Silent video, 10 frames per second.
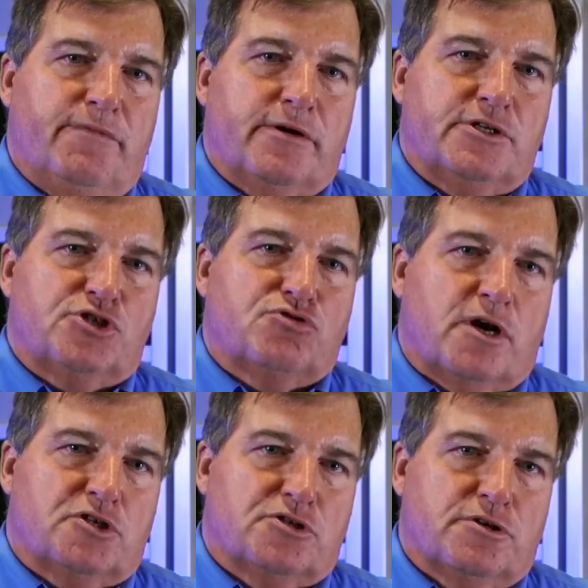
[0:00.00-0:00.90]
and very
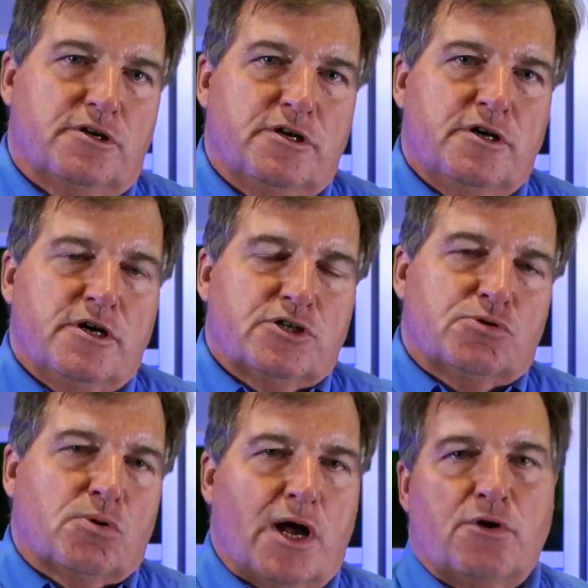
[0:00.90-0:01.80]
structured,
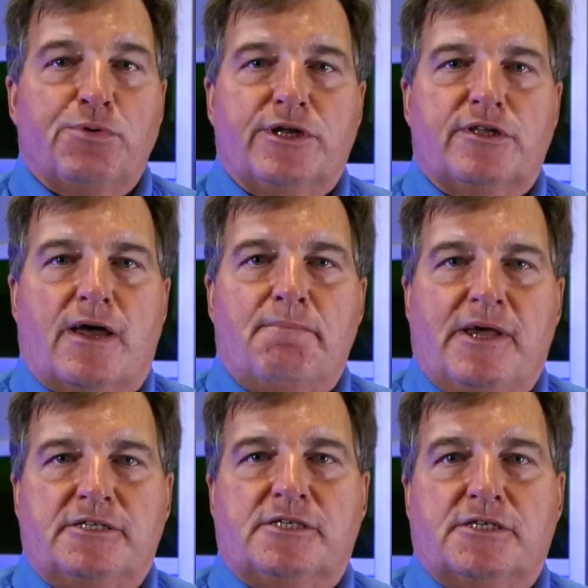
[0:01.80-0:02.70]
so we're on a real time
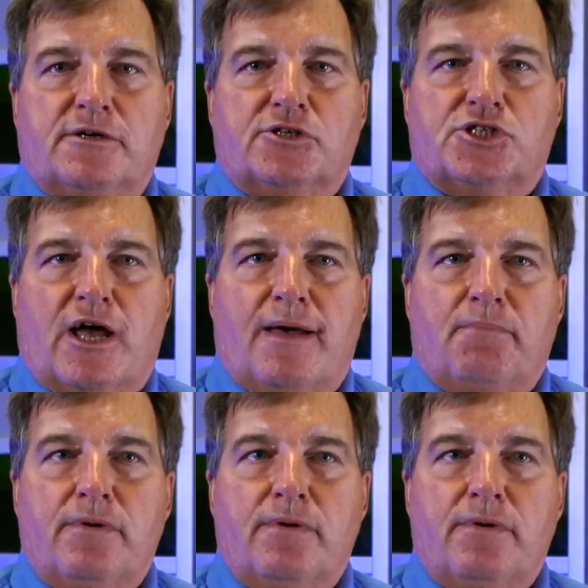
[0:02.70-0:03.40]
basis in our shop.